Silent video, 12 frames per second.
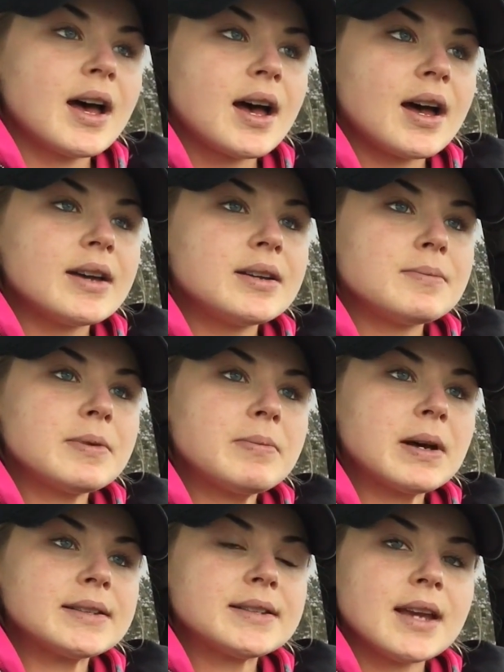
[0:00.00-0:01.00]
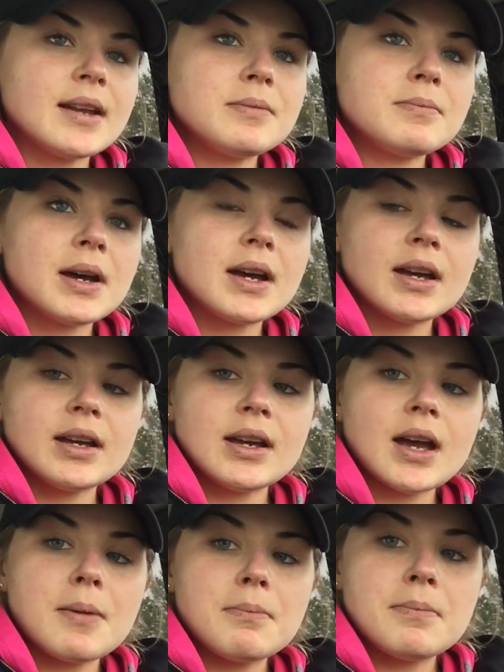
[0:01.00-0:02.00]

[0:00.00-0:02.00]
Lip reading: I am about to get in my